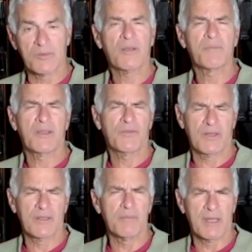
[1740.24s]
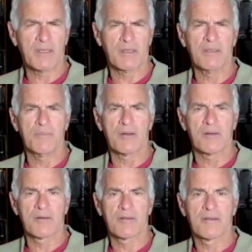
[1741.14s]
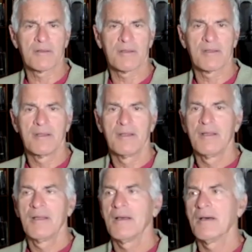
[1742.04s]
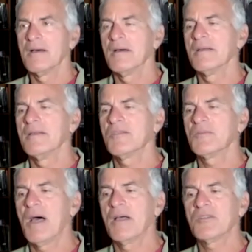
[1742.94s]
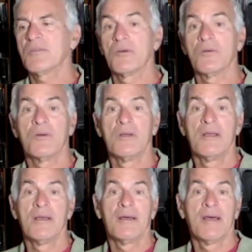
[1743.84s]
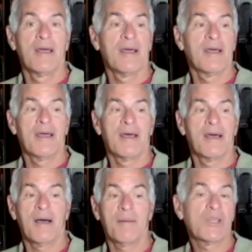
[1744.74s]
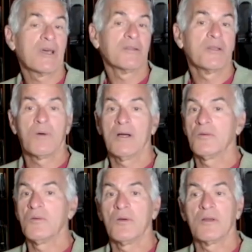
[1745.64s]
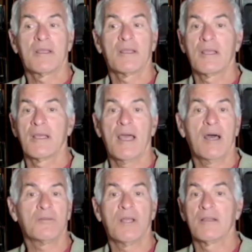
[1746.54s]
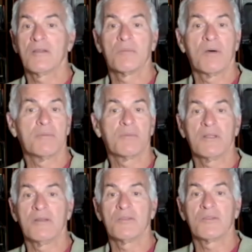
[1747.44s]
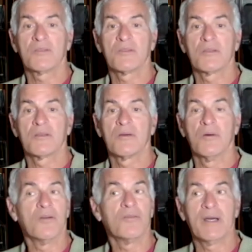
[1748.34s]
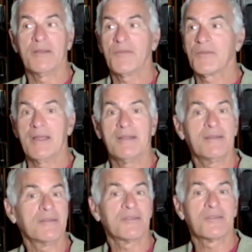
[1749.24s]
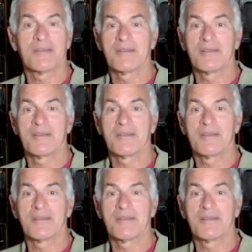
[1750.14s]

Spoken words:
something fundamentally better is possible. I'm the only one who held on to my beliefs. All my friends,